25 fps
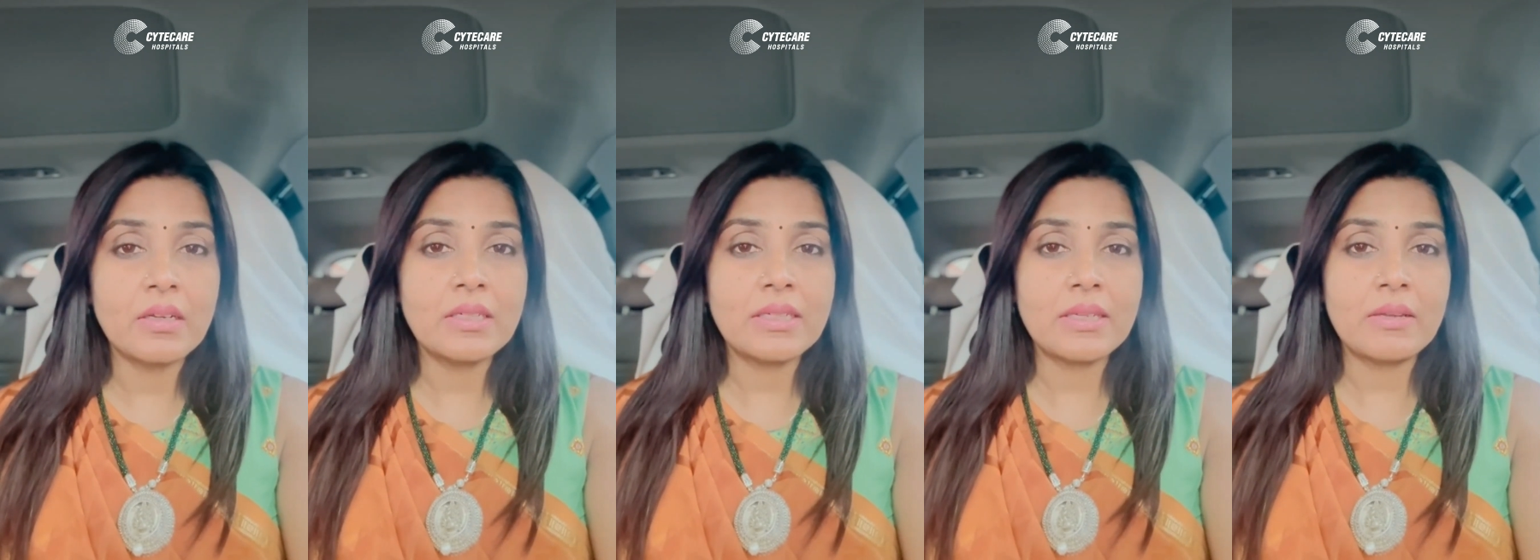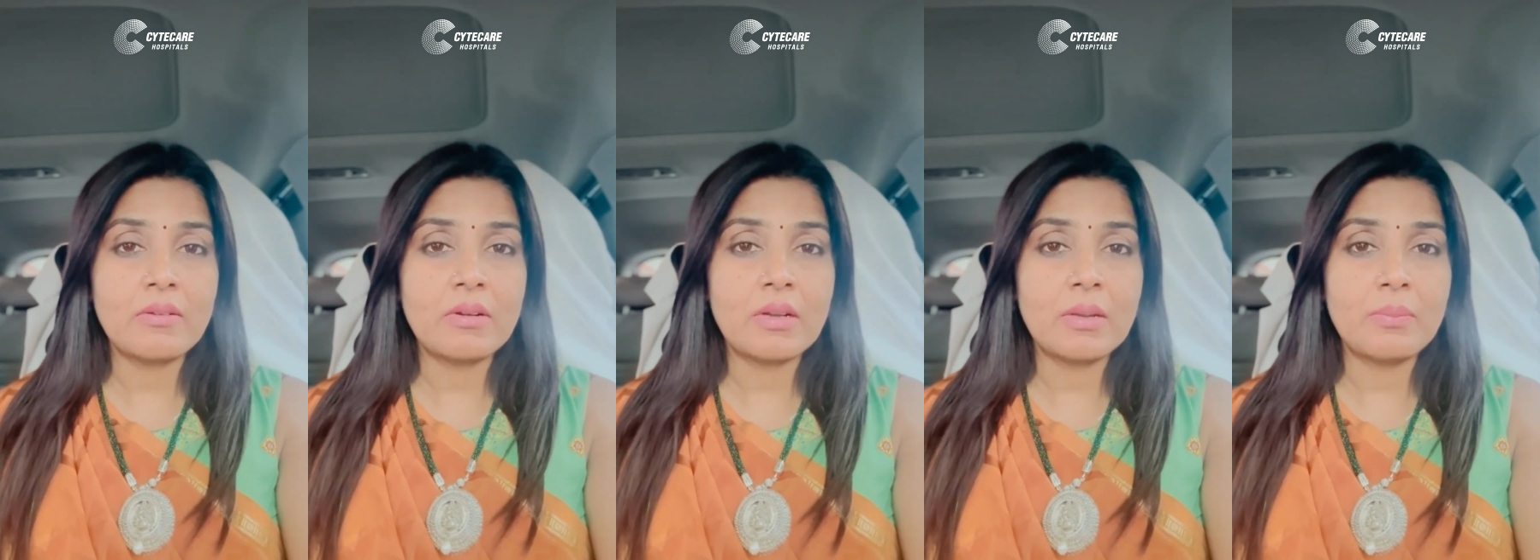
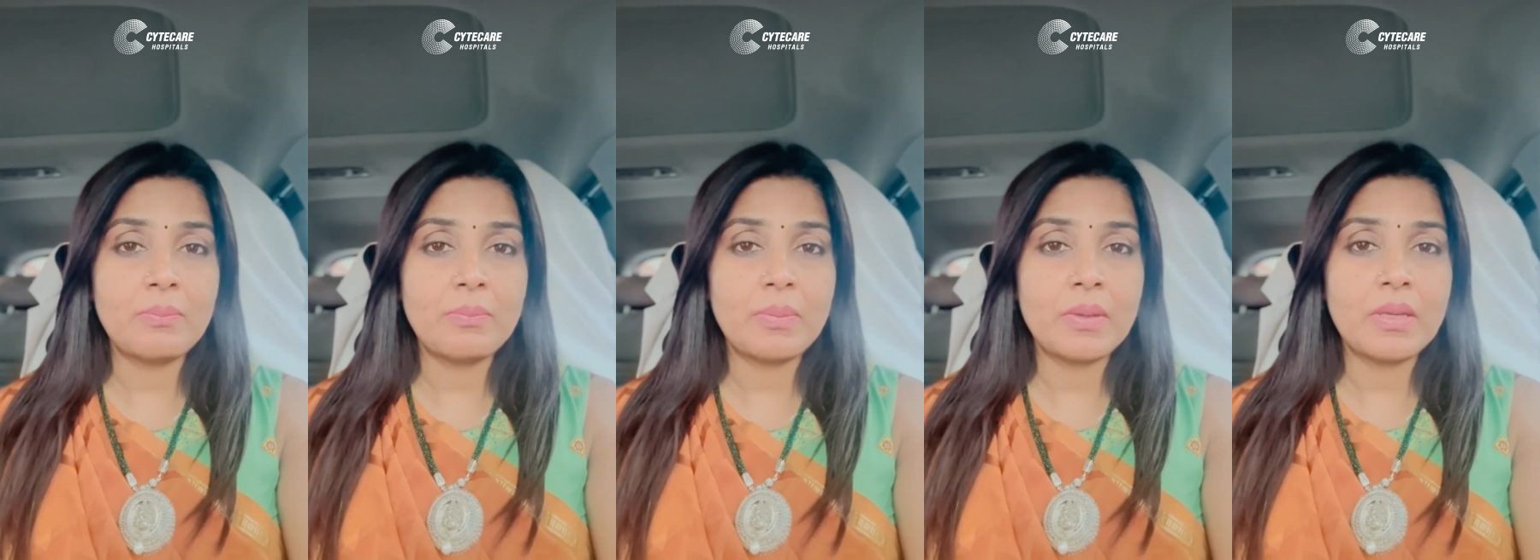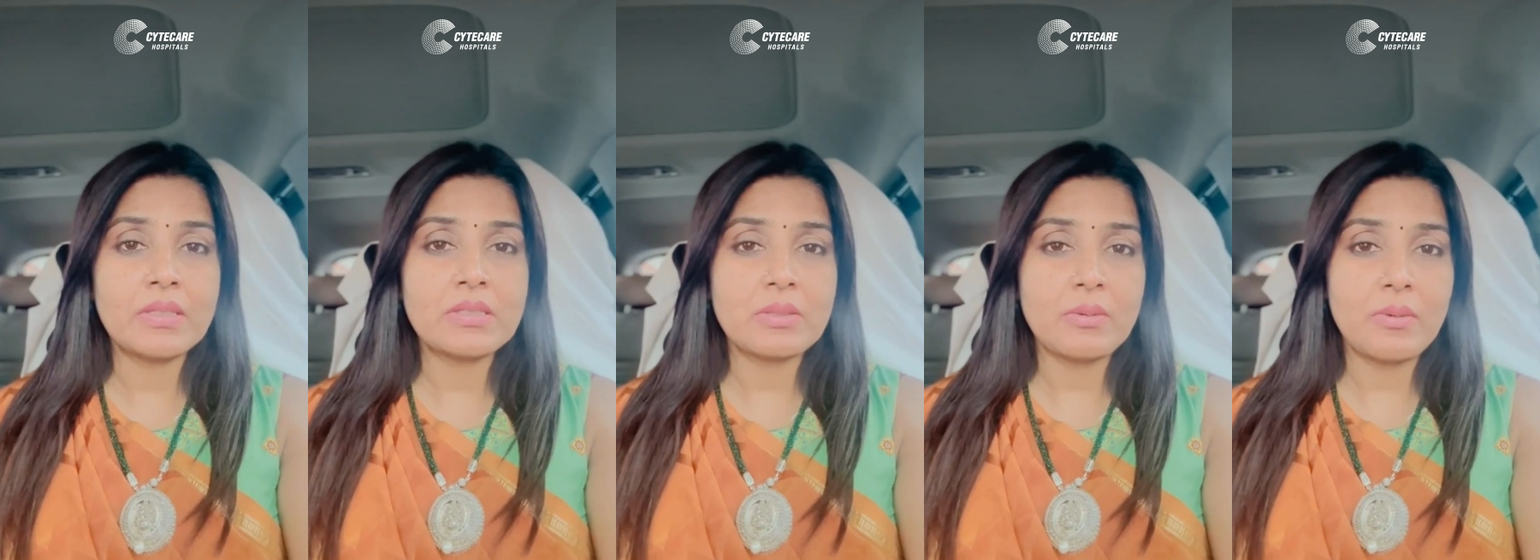
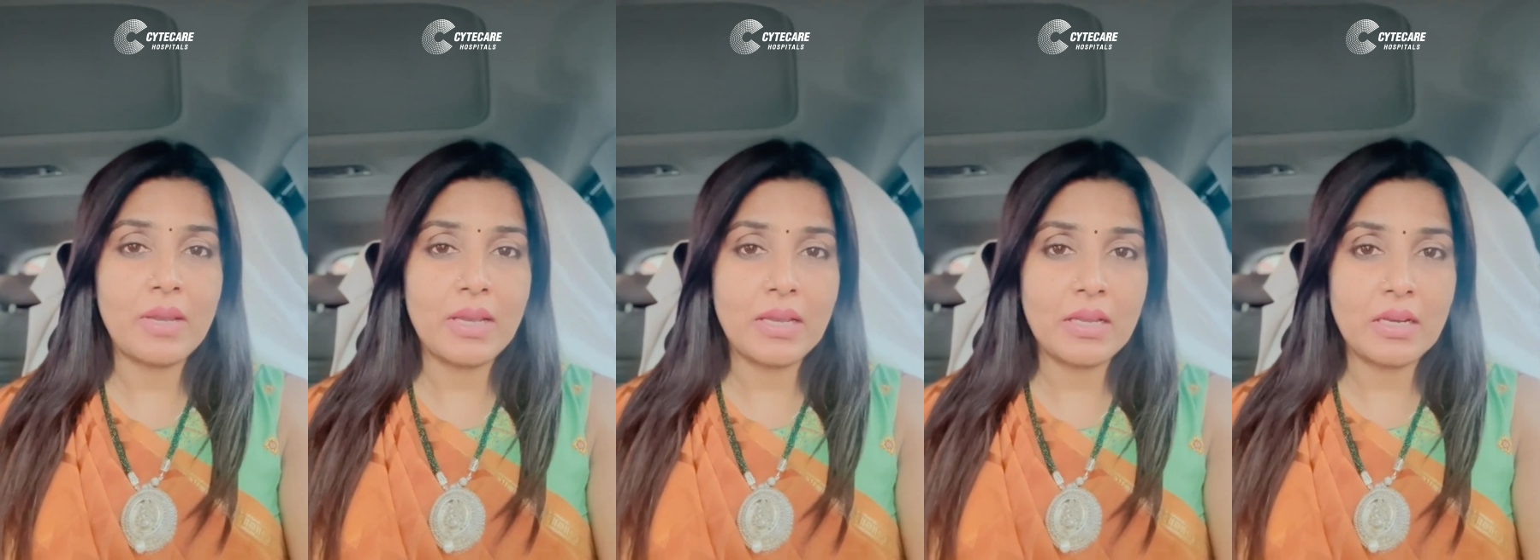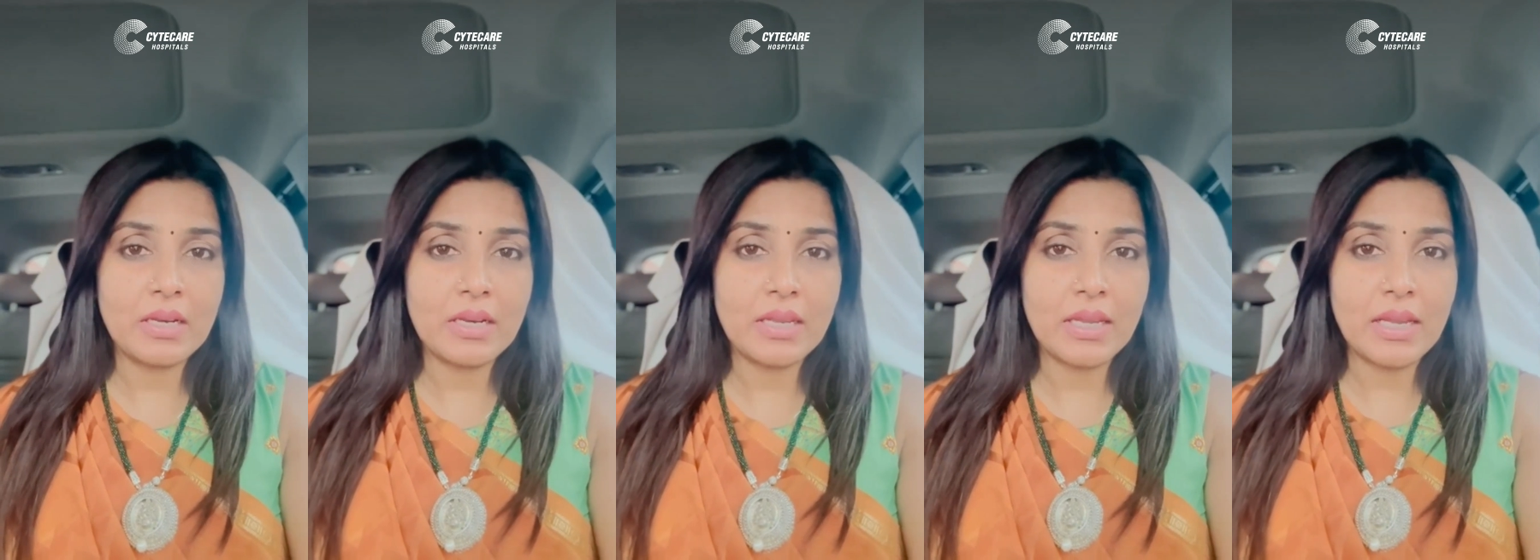developing
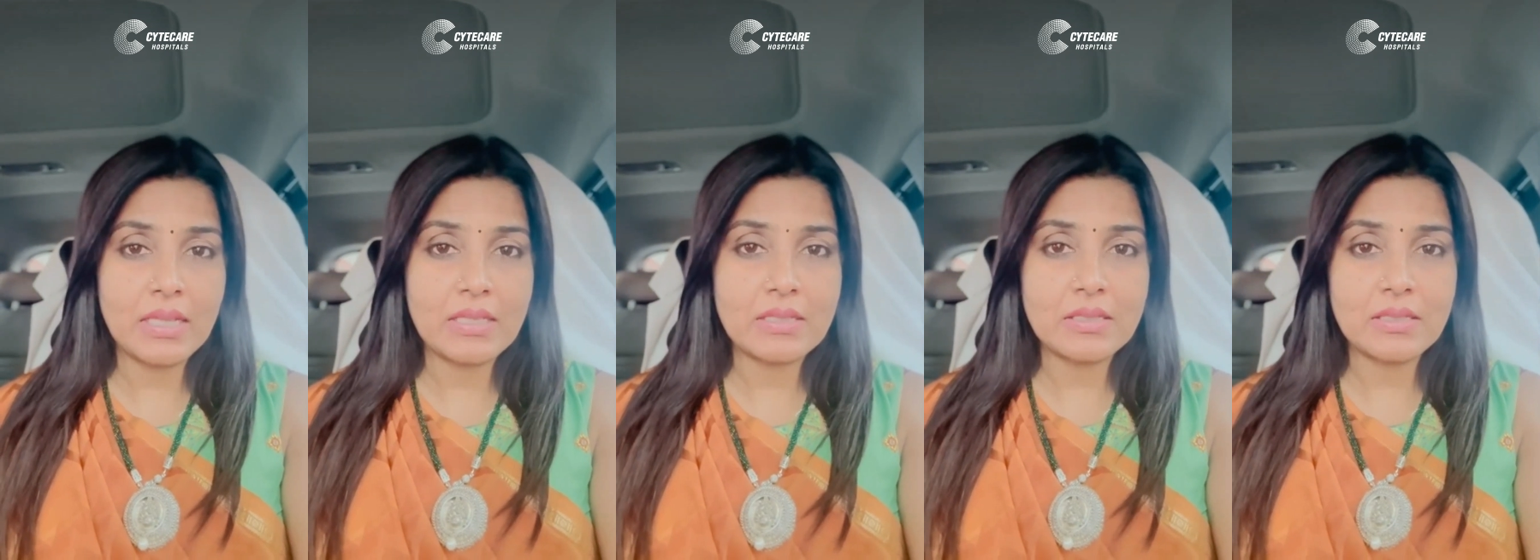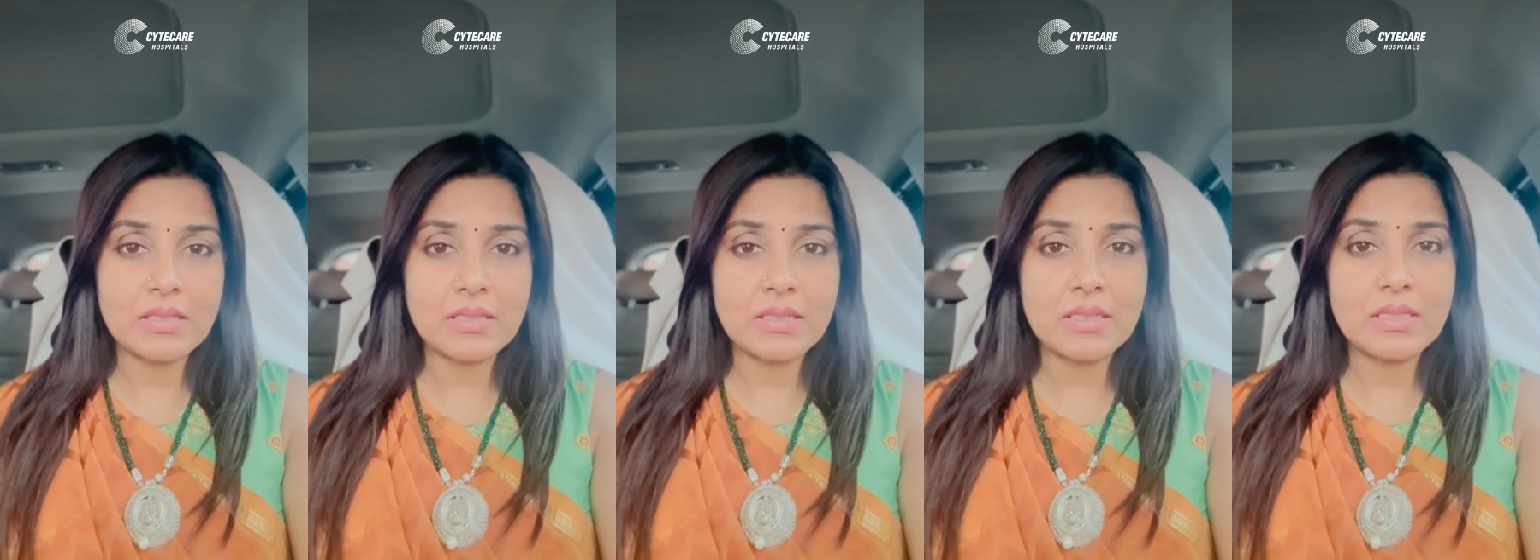cervical
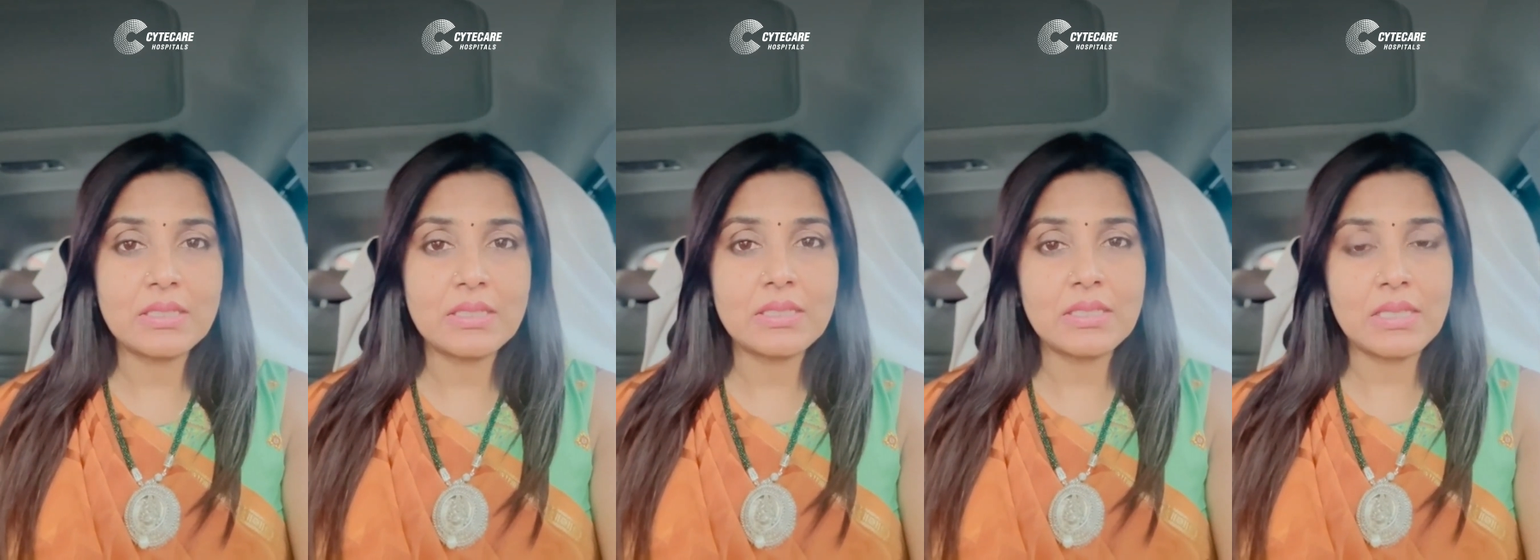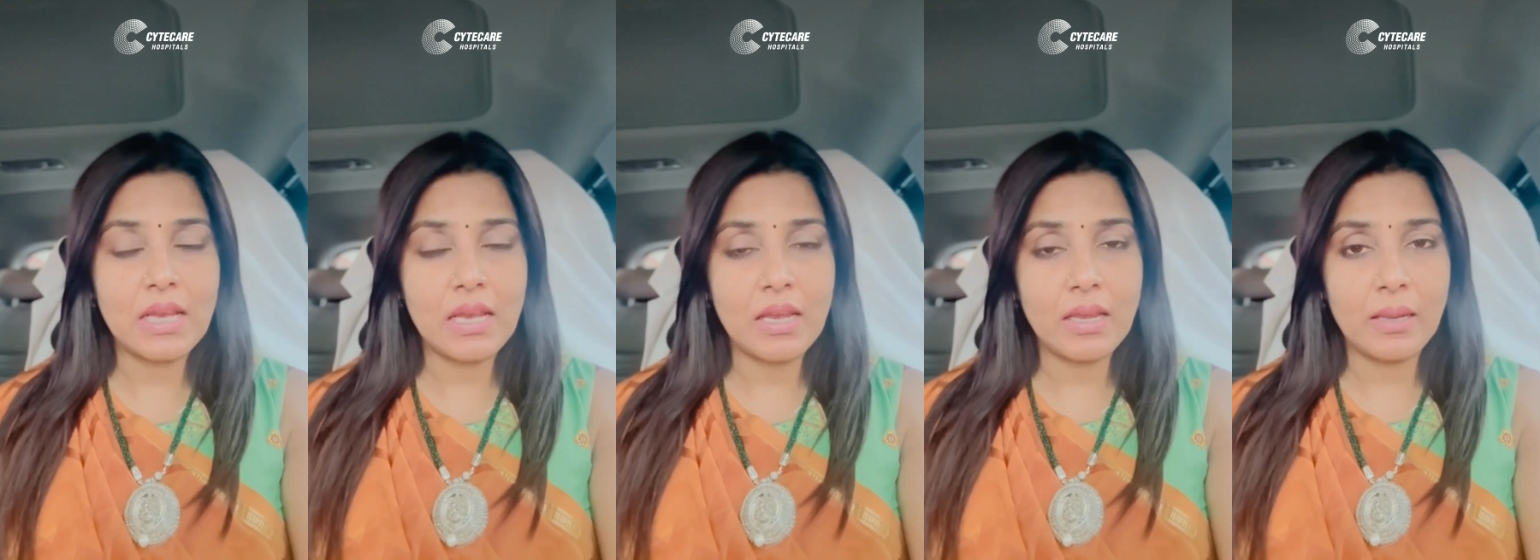cancer is
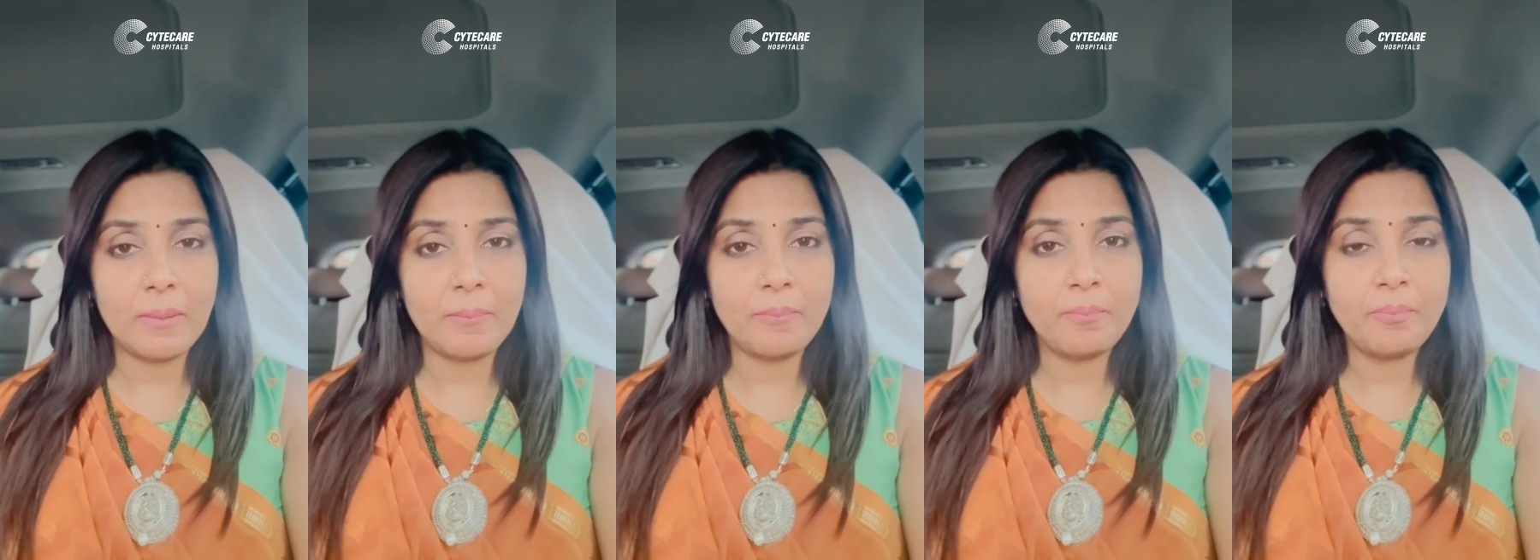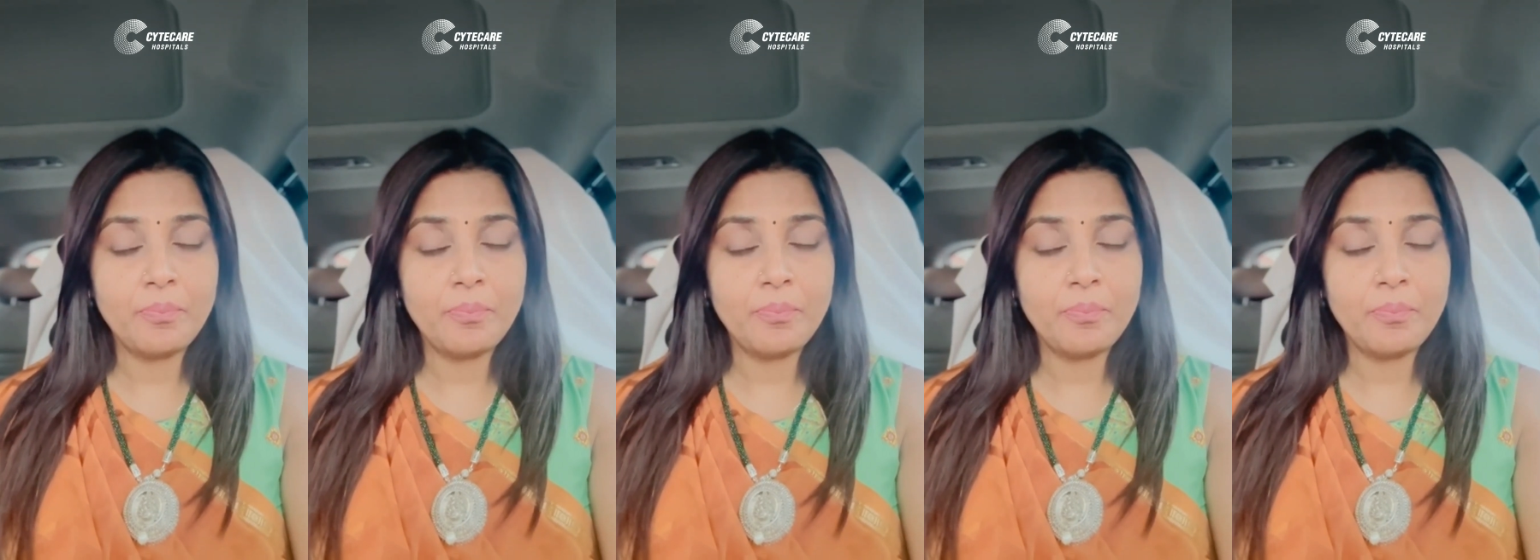high.